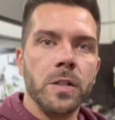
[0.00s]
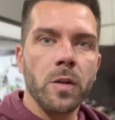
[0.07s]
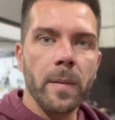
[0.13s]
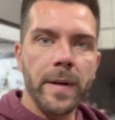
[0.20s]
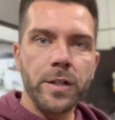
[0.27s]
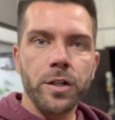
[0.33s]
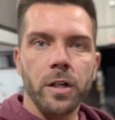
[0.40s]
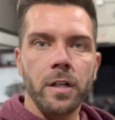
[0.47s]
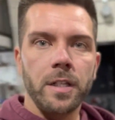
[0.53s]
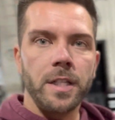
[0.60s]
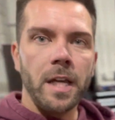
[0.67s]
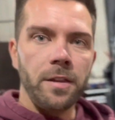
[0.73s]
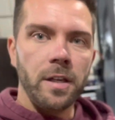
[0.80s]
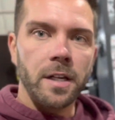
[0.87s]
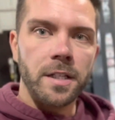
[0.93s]
I made sure to
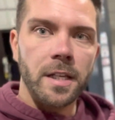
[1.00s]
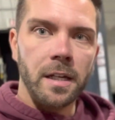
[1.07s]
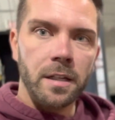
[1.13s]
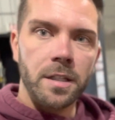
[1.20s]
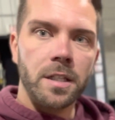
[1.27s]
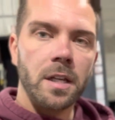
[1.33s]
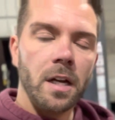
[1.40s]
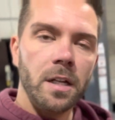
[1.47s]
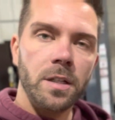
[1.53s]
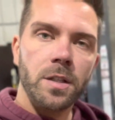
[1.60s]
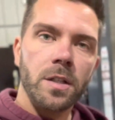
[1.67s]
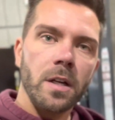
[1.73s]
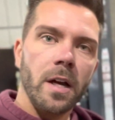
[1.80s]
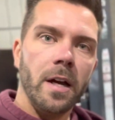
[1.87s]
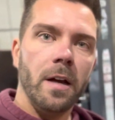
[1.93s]
set the extended studs
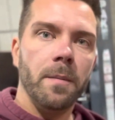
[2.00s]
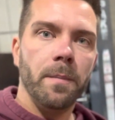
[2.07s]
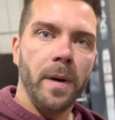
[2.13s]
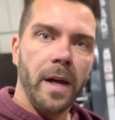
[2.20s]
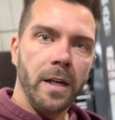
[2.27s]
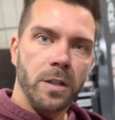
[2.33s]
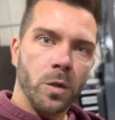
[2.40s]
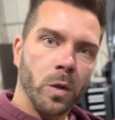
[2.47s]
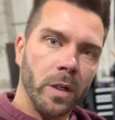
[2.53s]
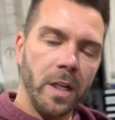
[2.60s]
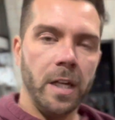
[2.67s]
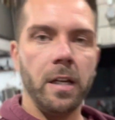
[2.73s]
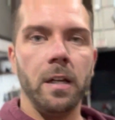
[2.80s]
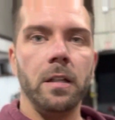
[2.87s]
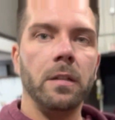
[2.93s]
by
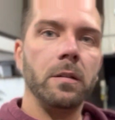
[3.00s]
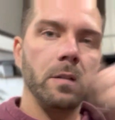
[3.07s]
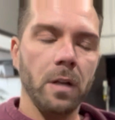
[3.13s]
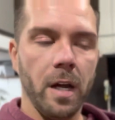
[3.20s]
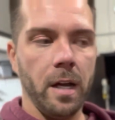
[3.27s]
torquing and